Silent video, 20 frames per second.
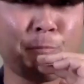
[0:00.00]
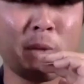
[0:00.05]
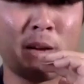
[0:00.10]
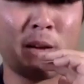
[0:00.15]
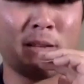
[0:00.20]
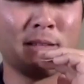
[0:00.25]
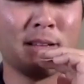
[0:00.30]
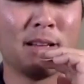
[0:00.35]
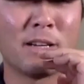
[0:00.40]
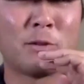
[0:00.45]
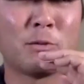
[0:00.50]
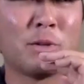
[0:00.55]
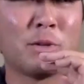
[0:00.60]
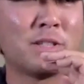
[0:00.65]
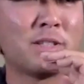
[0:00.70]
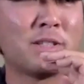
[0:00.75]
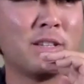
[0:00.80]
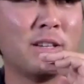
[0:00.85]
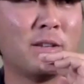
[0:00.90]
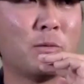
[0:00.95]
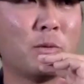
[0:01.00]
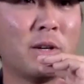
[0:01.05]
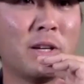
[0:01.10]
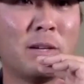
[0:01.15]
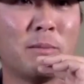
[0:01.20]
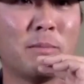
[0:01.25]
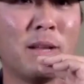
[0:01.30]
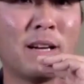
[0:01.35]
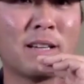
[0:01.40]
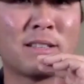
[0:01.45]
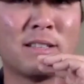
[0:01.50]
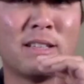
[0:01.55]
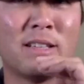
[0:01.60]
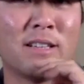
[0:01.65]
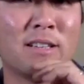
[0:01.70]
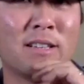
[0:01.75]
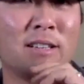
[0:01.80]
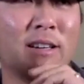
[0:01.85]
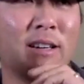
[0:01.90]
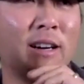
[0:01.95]
like Christian, where he blocks in
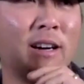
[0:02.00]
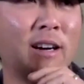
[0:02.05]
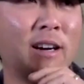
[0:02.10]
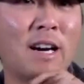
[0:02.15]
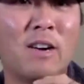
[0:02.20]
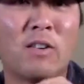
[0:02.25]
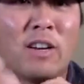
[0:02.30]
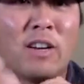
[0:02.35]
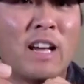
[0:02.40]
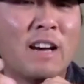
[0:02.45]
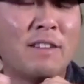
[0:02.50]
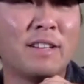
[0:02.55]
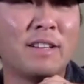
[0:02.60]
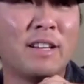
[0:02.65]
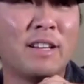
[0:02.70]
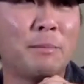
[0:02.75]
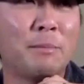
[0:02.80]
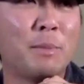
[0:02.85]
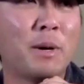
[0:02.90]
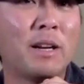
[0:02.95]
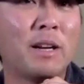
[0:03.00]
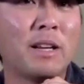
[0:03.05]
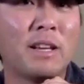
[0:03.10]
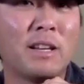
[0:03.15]
an hour and a half a day putting in